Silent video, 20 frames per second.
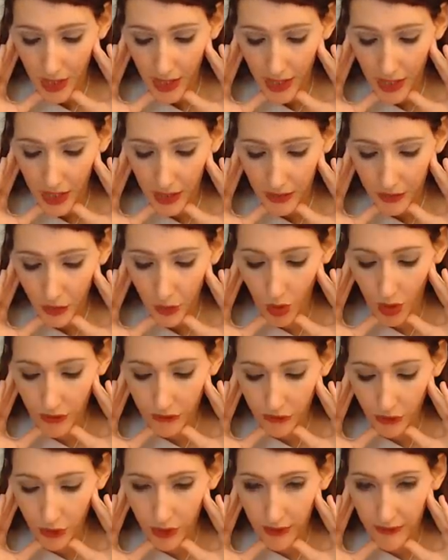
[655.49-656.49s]
Uh, you
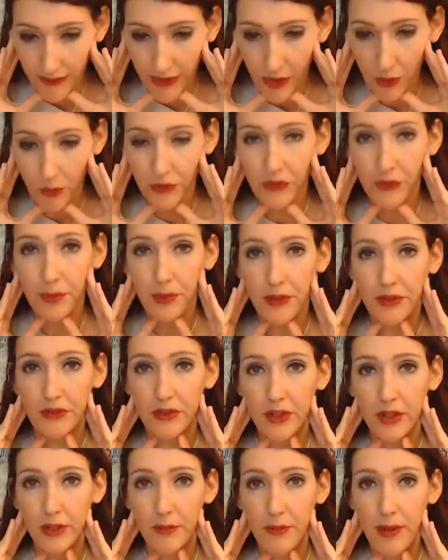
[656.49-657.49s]
also could have dealt with this
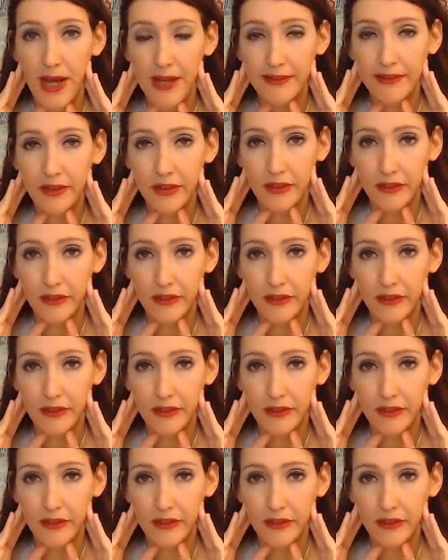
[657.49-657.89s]
person in the past